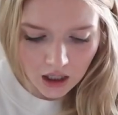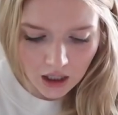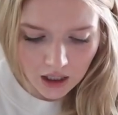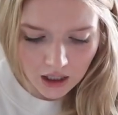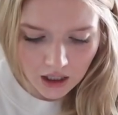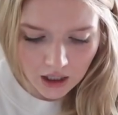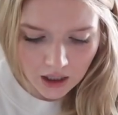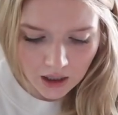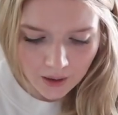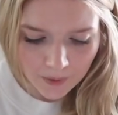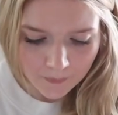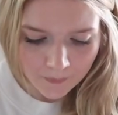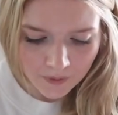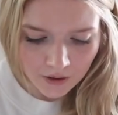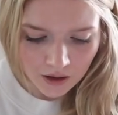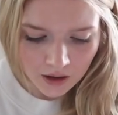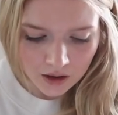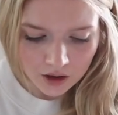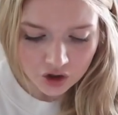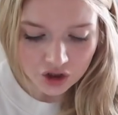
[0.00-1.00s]

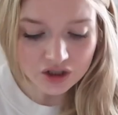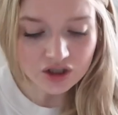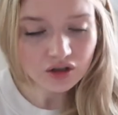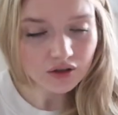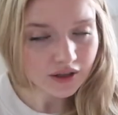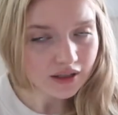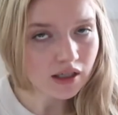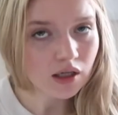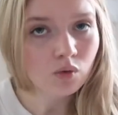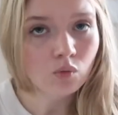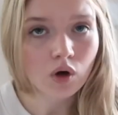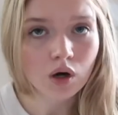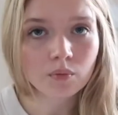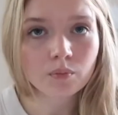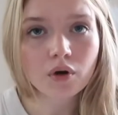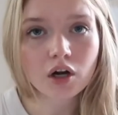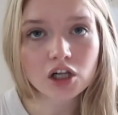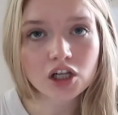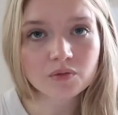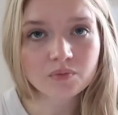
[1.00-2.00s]
Um, she's still getting
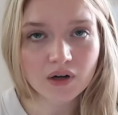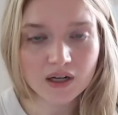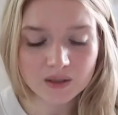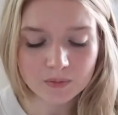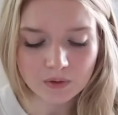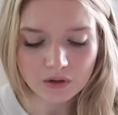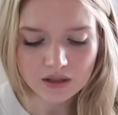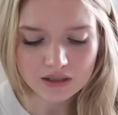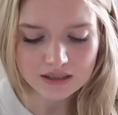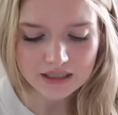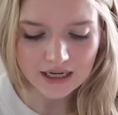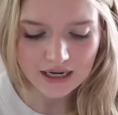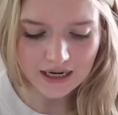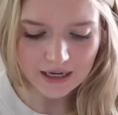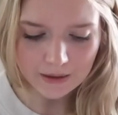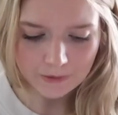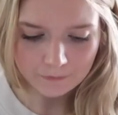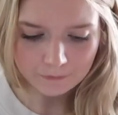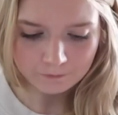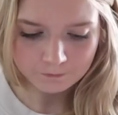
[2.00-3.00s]
one bottle of breast milk a
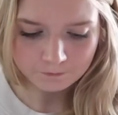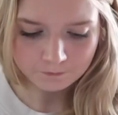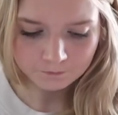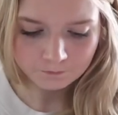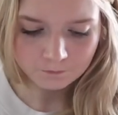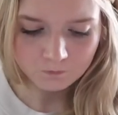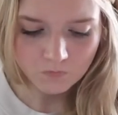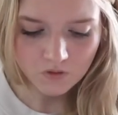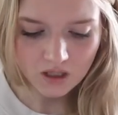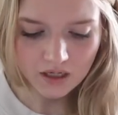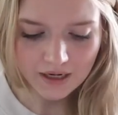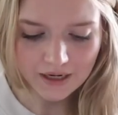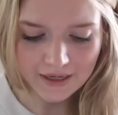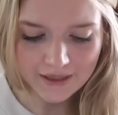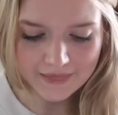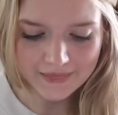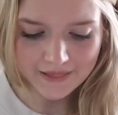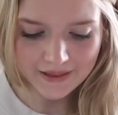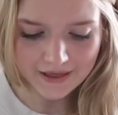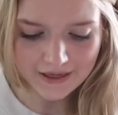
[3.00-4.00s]
day,
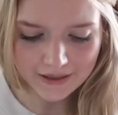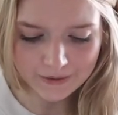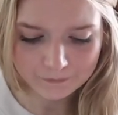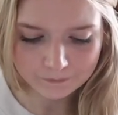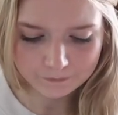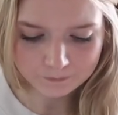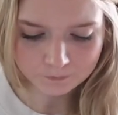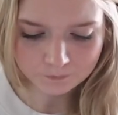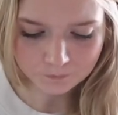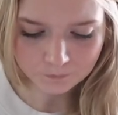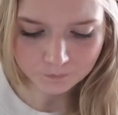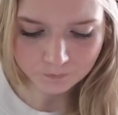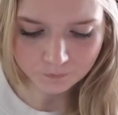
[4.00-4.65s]
and then